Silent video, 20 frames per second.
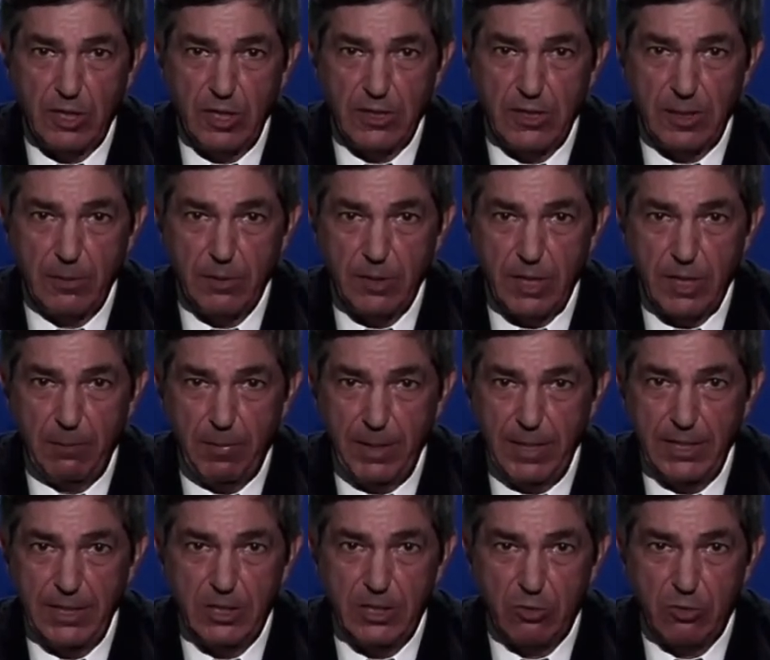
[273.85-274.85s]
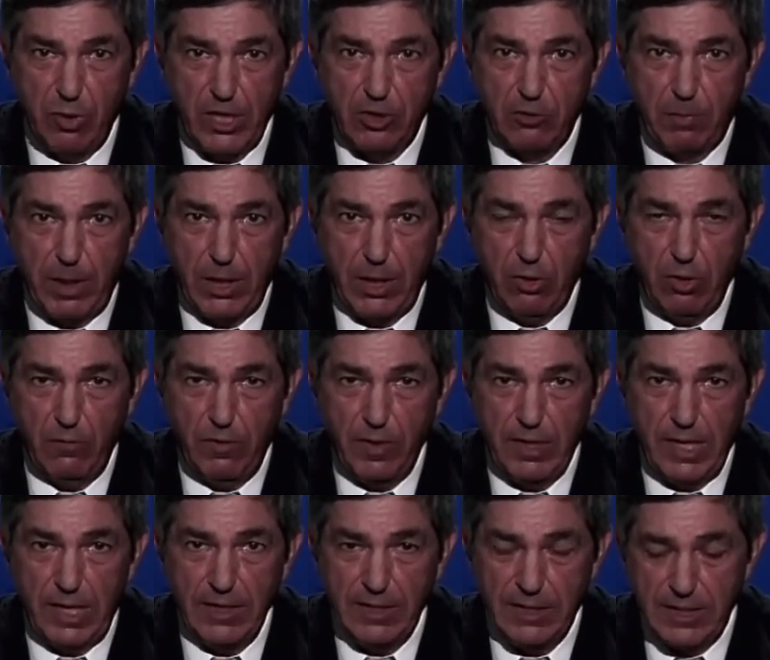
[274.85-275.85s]
systems are being stretched by
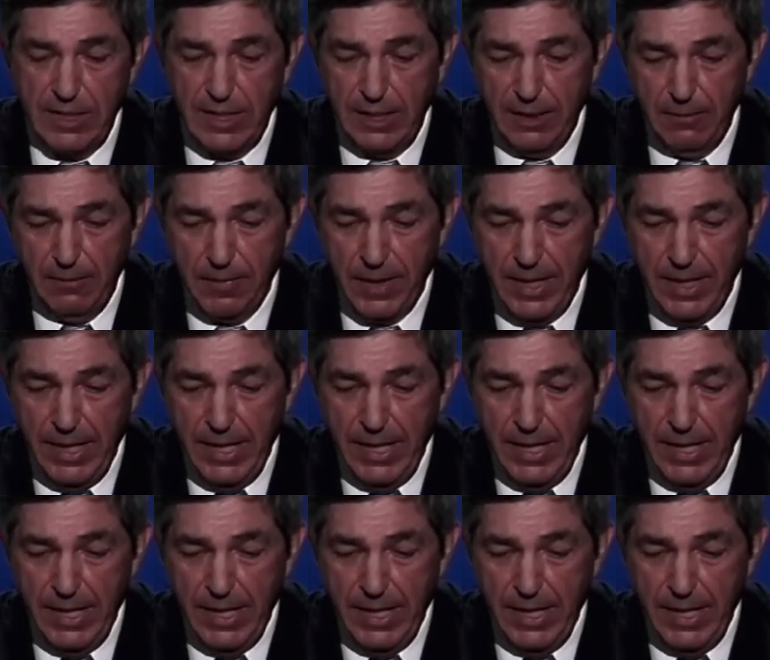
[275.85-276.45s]
COVID-19.